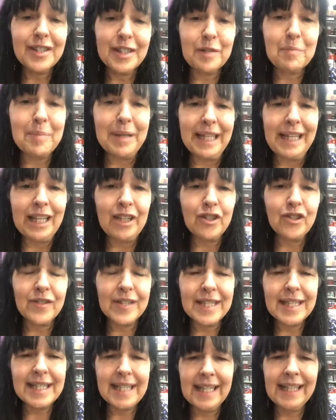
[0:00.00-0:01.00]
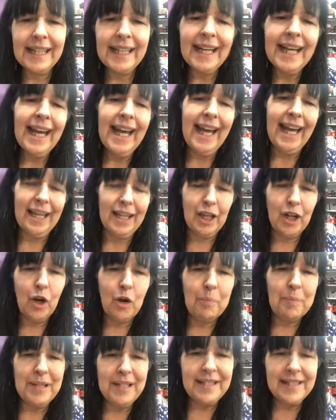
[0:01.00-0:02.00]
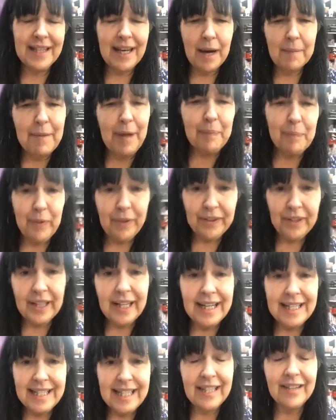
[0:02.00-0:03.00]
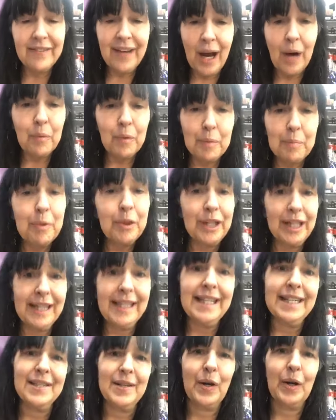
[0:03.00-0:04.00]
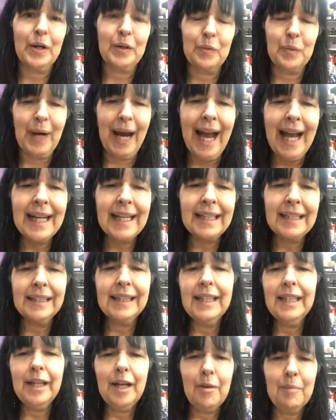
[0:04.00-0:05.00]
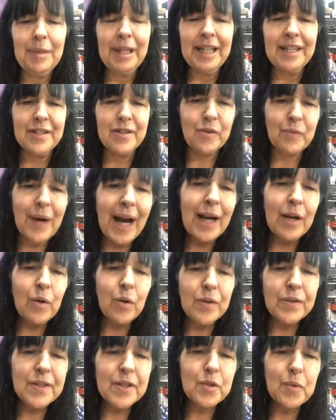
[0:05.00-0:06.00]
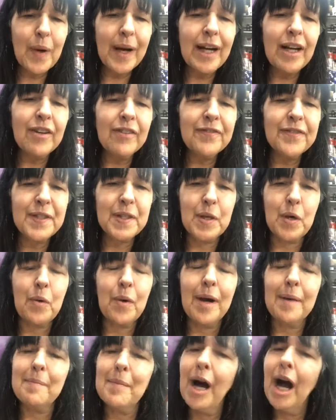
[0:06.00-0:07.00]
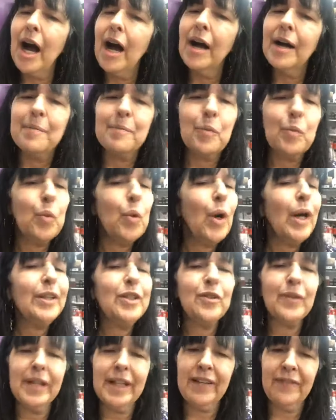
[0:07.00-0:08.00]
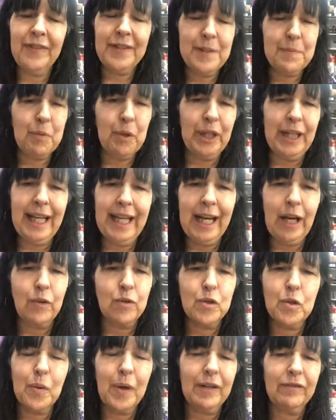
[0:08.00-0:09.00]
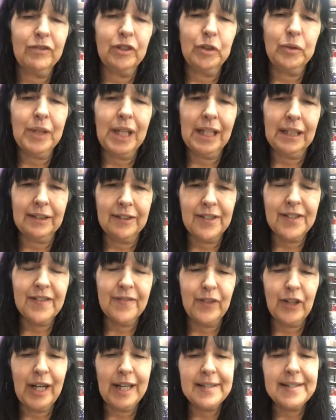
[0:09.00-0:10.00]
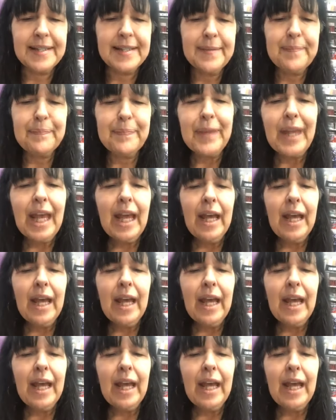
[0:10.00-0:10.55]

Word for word: It'll be interesting, and I hope he's come up with an idea of how we're putting these on a rack, because the rack holds 12, so I'm wondering if he's bringing out 12 new colors for us.